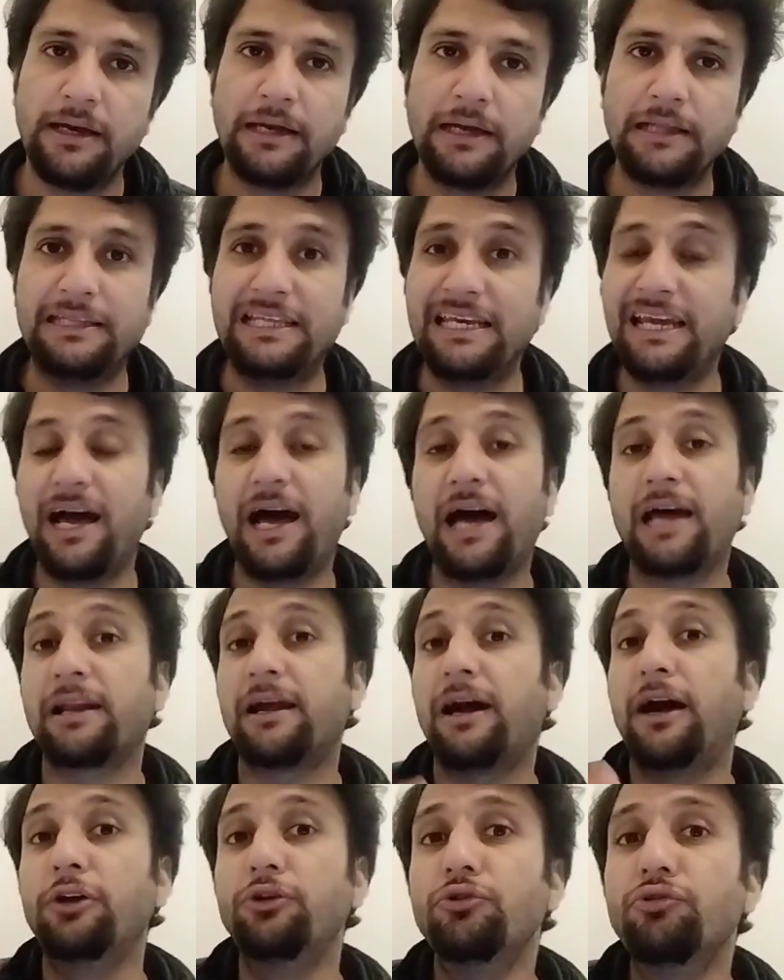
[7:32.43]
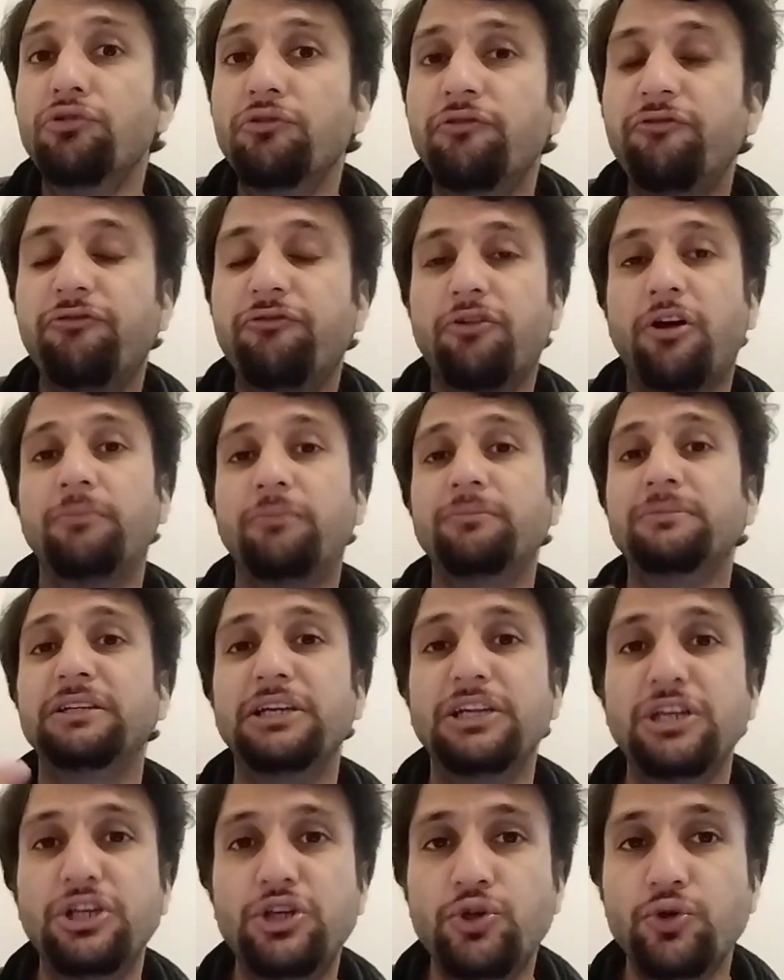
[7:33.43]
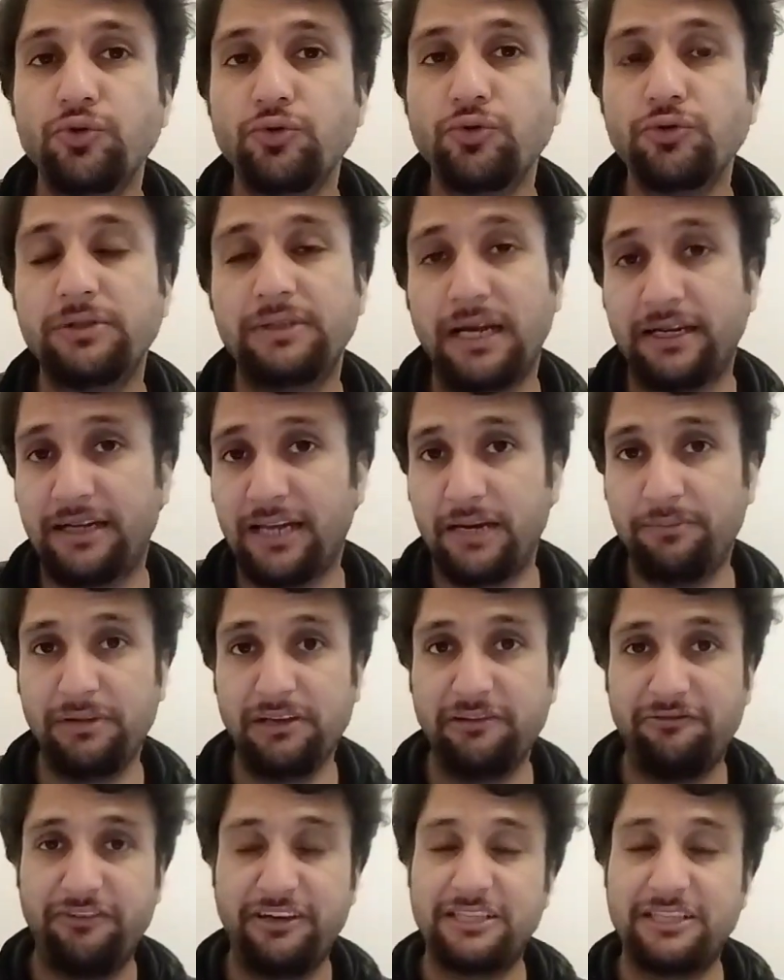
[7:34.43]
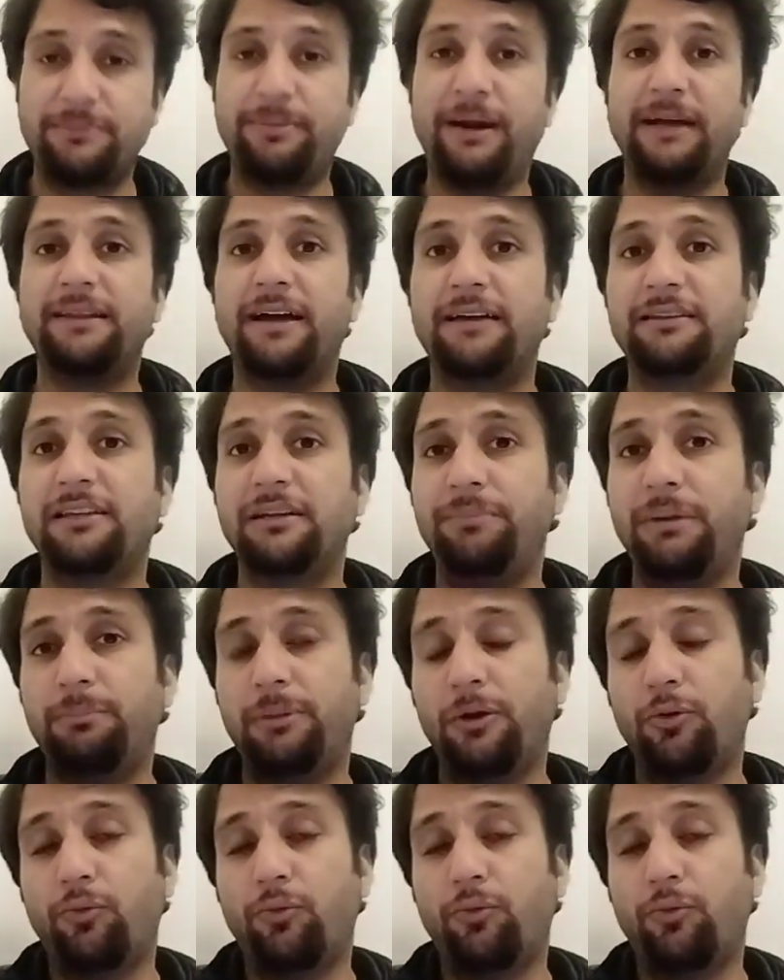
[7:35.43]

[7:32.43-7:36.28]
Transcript: They are aloof from the issues that are being faced by the other people.